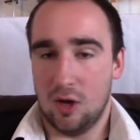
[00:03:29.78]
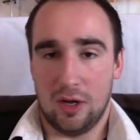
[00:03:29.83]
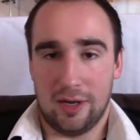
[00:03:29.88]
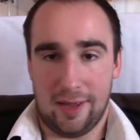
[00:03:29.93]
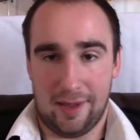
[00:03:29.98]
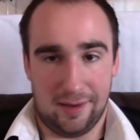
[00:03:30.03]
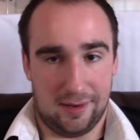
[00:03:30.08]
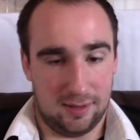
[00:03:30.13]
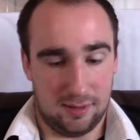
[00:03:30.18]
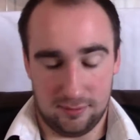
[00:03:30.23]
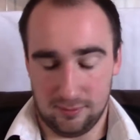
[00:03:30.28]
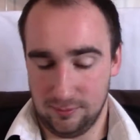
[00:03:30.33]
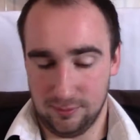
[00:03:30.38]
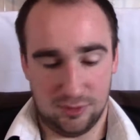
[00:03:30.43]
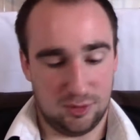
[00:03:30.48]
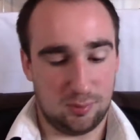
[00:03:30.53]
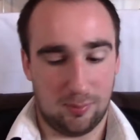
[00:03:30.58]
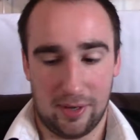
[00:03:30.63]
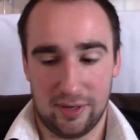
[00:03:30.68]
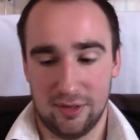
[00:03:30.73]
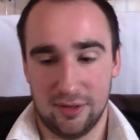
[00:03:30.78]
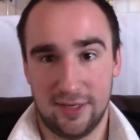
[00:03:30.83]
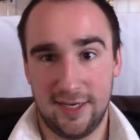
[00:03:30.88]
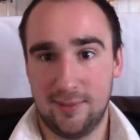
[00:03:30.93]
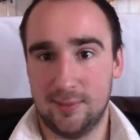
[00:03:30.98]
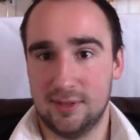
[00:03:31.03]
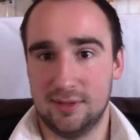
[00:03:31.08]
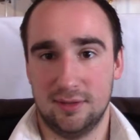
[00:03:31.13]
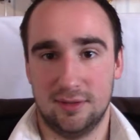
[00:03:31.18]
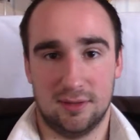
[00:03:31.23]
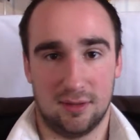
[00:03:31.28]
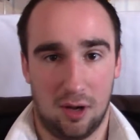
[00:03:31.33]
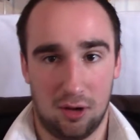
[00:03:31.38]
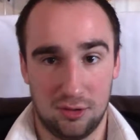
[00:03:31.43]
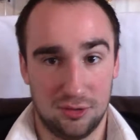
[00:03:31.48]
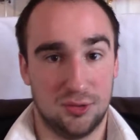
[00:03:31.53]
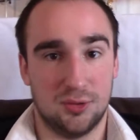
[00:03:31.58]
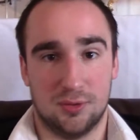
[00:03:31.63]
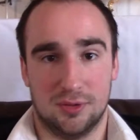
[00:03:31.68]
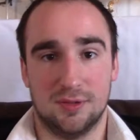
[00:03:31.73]
and spider demons,
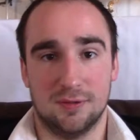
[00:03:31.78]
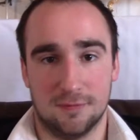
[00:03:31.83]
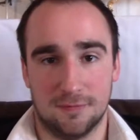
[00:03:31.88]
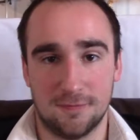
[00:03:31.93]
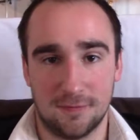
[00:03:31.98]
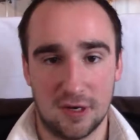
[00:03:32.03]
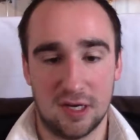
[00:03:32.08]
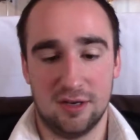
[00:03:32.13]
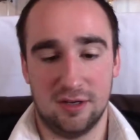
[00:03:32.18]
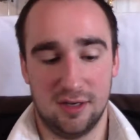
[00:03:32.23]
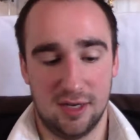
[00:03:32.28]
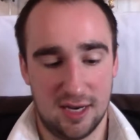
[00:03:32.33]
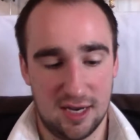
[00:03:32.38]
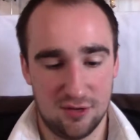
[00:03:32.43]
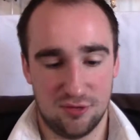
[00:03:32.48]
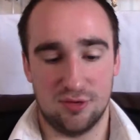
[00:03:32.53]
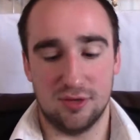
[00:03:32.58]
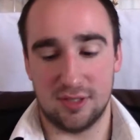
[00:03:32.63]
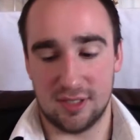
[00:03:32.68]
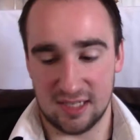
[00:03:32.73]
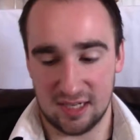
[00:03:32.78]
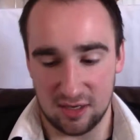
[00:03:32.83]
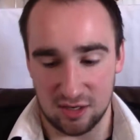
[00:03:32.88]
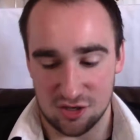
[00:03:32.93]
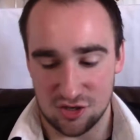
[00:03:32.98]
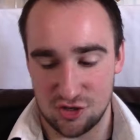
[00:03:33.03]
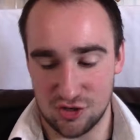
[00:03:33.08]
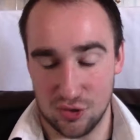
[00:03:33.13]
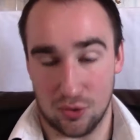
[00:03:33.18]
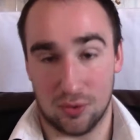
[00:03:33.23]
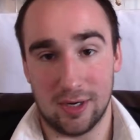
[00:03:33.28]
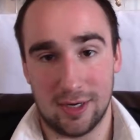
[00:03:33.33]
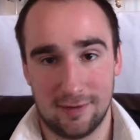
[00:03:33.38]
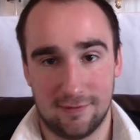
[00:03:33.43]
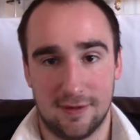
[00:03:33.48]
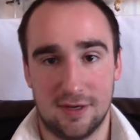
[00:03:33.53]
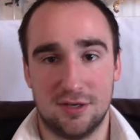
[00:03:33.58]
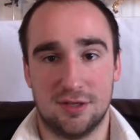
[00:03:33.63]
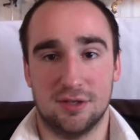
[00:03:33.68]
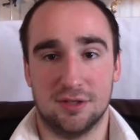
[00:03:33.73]
all sorts of fun, interesting, short
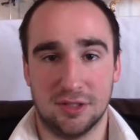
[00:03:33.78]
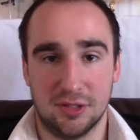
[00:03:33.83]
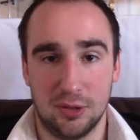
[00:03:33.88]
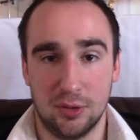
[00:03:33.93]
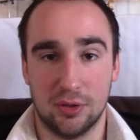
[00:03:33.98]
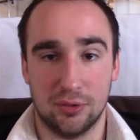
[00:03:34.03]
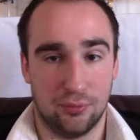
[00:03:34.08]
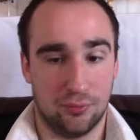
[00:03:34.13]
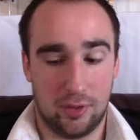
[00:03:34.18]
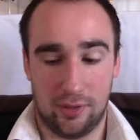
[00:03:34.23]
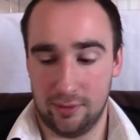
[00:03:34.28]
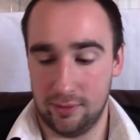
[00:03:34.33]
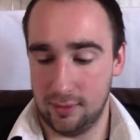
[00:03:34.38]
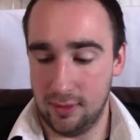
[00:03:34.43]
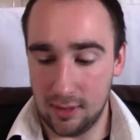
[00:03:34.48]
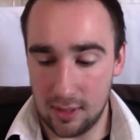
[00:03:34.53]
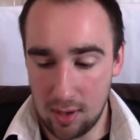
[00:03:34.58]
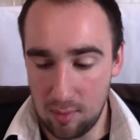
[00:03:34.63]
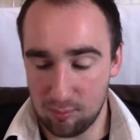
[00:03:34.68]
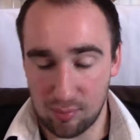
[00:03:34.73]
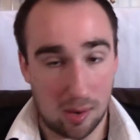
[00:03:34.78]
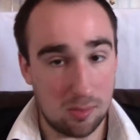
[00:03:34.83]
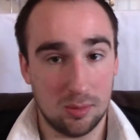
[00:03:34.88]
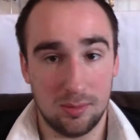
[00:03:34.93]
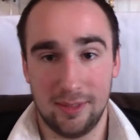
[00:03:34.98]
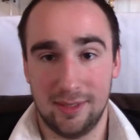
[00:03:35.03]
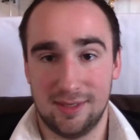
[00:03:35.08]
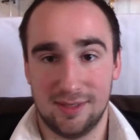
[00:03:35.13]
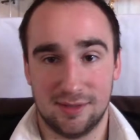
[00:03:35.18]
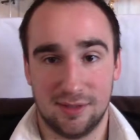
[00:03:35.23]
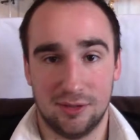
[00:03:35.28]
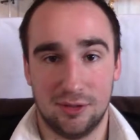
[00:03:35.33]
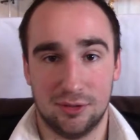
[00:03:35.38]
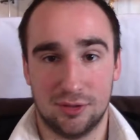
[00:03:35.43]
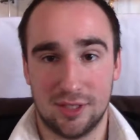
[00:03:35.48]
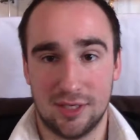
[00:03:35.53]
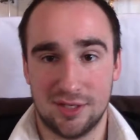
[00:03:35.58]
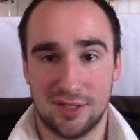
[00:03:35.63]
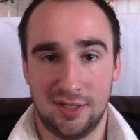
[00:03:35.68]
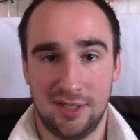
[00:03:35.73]
adventures that you could run probably in a single
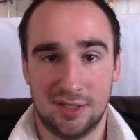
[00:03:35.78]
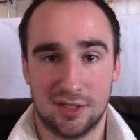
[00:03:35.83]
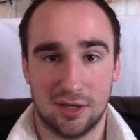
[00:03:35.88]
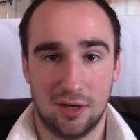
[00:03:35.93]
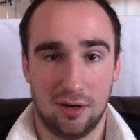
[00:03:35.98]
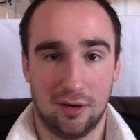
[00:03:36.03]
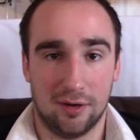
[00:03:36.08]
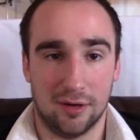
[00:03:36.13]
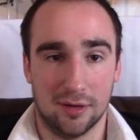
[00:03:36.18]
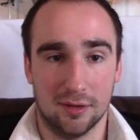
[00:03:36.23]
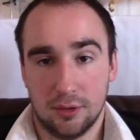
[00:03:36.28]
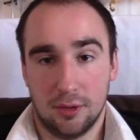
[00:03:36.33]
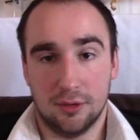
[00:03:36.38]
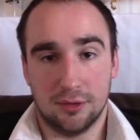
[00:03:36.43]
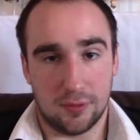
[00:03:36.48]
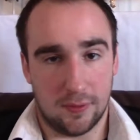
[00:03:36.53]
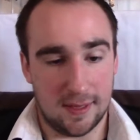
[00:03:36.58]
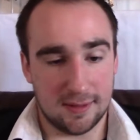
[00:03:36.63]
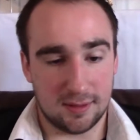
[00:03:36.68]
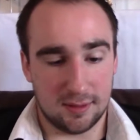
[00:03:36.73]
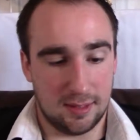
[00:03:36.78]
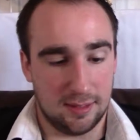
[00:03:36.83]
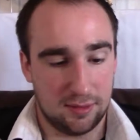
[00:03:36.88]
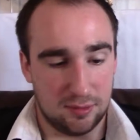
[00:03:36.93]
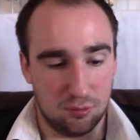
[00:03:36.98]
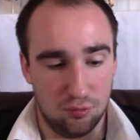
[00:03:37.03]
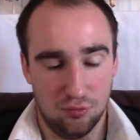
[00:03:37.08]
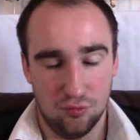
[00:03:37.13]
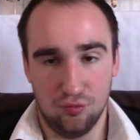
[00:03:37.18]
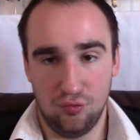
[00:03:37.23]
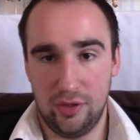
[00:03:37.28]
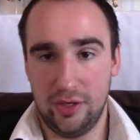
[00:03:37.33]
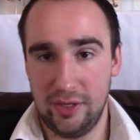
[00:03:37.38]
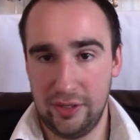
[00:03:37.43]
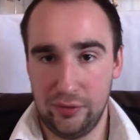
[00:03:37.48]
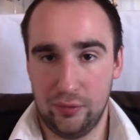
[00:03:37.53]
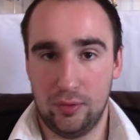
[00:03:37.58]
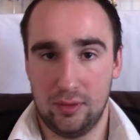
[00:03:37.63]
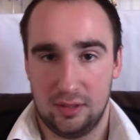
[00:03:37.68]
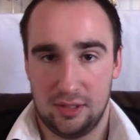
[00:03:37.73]
session each card. So that's like
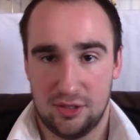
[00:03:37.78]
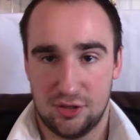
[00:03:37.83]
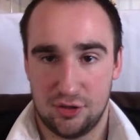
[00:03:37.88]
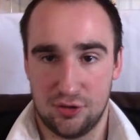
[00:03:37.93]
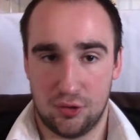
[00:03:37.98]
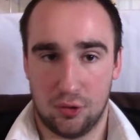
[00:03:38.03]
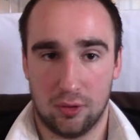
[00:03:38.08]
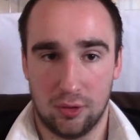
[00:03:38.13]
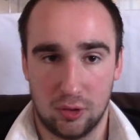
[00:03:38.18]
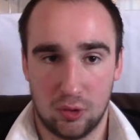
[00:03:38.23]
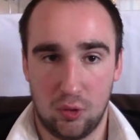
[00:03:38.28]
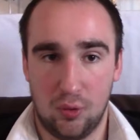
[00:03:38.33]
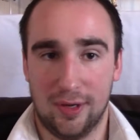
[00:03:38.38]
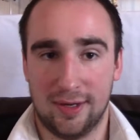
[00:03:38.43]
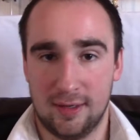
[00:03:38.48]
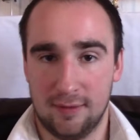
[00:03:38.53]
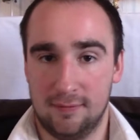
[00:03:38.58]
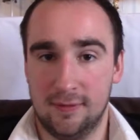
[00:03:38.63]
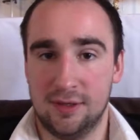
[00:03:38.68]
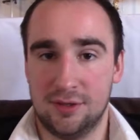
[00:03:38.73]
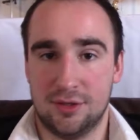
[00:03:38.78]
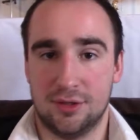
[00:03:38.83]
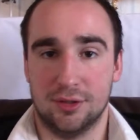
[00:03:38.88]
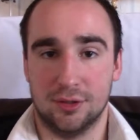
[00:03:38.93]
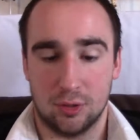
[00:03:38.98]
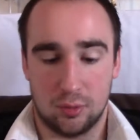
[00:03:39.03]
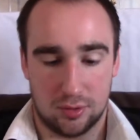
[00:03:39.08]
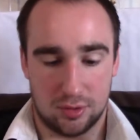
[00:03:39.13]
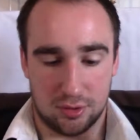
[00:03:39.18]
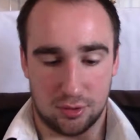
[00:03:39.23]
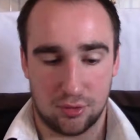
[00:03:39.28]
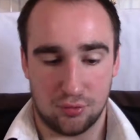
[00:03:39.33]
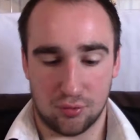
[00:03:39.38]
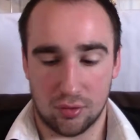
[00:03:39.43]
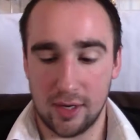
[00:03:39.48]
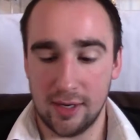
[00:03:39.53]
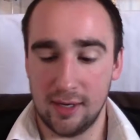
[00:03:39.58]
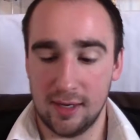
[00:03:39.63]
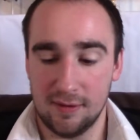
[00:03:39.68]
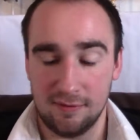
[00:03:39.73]
really short, quick adventures, which are
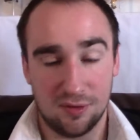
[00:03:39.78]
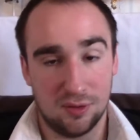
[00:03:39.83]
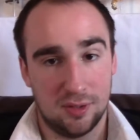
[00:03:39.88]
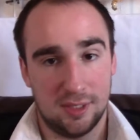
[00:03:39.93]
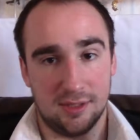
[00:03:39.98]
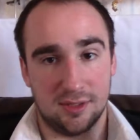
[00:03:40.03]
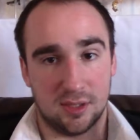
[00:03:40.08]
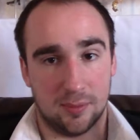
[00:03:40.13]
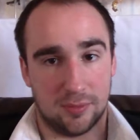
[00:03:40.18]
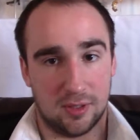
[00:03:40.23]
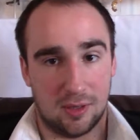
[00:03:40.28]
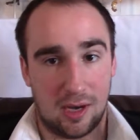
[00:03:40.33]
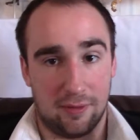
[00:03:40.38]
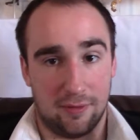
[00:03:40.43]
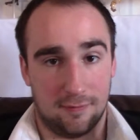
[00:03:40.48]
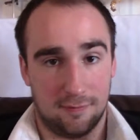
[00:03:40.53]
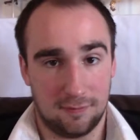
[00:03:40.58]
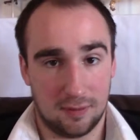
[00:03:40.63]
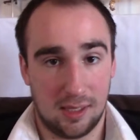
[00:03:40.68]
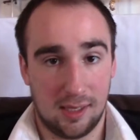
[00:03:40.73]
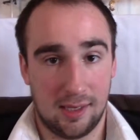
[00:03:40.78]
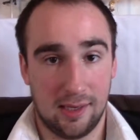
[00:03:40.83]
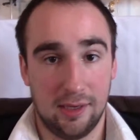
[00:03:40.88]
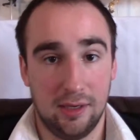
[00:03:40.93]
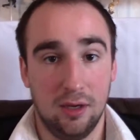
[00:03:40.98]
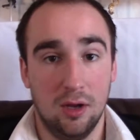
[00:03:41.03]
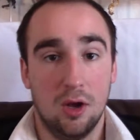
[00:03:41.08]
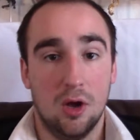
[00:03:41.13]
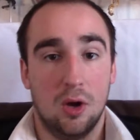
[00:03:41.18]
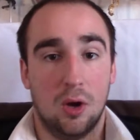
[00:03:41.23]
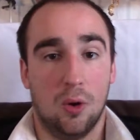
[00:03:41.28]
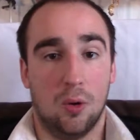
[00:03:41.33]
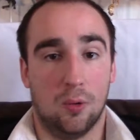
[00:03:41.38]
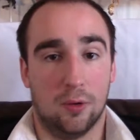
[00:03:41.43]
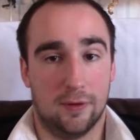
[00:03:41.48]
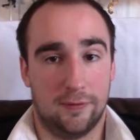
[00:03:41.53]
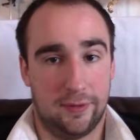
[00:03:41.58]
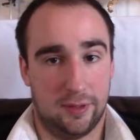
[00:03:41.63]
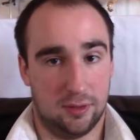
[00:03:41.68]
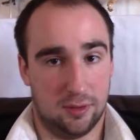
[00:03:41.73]
great if you need something on the fly, or
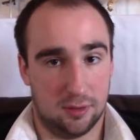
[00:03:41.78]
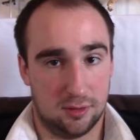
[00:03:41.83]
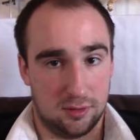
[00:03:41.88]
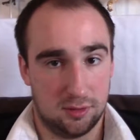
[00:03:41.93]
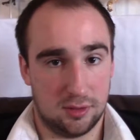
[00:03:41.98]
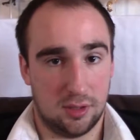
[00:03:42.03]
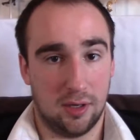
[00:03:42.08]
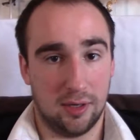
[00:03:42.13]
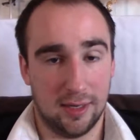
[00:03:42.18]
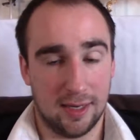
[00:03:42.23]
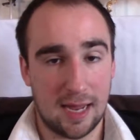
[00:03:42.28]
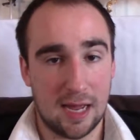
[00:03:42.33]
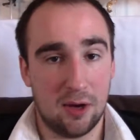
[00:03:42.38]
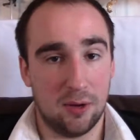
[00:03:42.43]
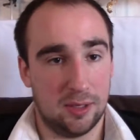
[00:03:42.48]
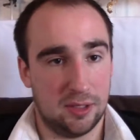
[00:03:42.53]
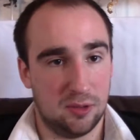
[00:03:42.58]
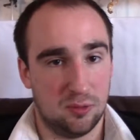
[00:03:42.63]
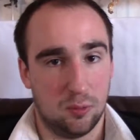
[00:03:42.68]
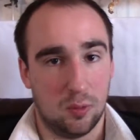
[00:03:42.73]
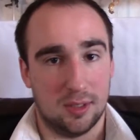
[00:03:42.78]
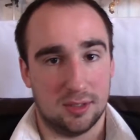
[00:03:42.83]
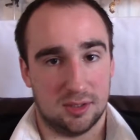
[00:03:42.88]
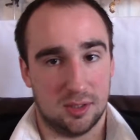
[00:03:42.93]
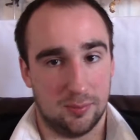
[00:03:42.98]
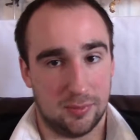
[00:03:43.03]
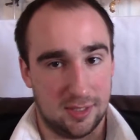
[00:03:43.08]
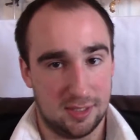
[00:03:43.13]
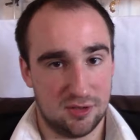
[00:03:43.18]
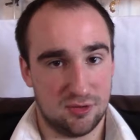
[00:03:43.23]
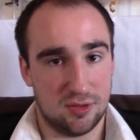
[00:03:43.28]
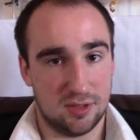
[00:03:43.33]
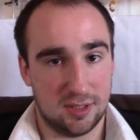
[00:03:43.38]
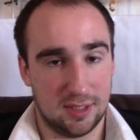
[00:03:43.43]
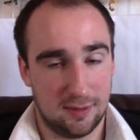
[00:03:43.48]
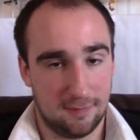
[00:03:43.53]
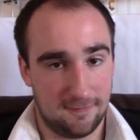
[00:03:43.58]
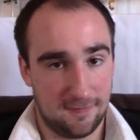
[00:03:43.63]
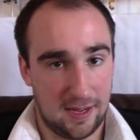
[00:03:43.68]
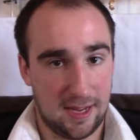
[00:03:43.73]
if you're starting out and you want something
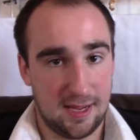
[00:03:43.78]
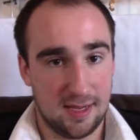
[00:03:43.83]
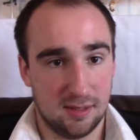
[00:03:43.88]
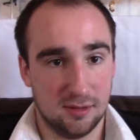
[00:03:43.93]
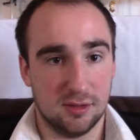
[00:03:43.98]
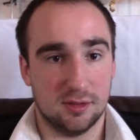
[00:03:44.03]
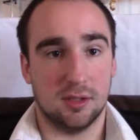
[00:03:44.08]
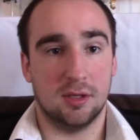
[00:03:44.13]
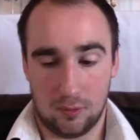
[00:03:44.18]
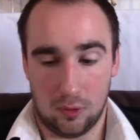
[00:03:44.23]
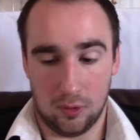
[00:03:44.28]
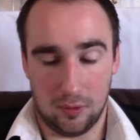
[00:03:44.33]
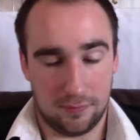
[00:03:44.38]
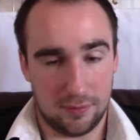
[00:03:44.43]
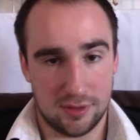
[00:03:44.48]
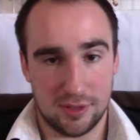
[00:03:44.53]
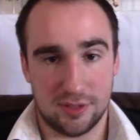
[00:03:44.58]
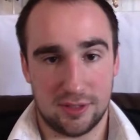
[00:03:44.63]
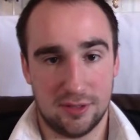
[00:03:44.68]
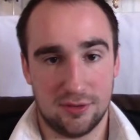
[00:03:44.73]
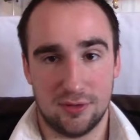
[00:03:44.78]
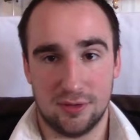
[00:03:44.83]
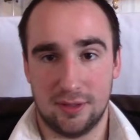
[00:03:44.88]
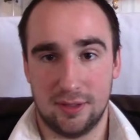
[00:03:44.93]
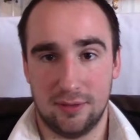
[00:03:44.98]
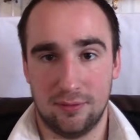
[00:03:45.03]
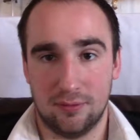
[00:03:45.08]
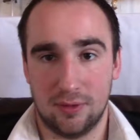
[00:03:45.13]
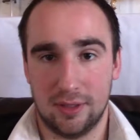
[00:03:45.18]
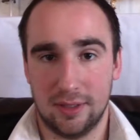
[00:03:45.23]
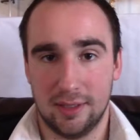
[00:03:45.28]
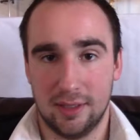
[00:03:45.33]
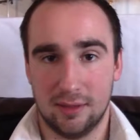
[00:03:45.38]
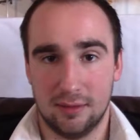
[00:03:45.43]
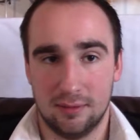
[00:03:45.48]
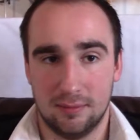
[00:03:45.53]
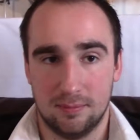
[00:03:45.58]
interesting fast, or if you're just interested in running